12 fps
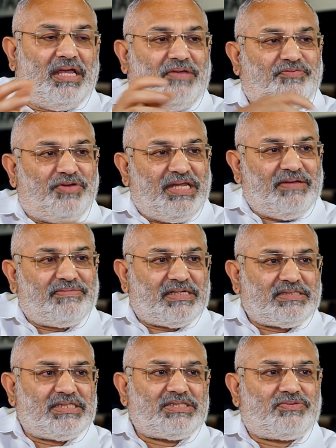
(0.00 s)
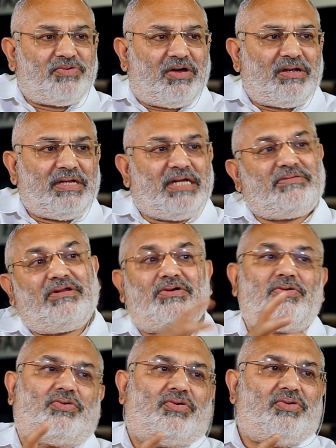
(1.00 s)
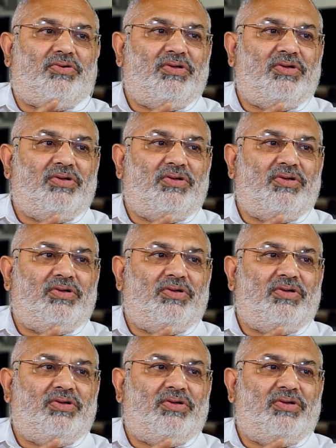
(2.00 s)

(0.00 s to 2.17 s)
If you leave the cyst wall, it will grow.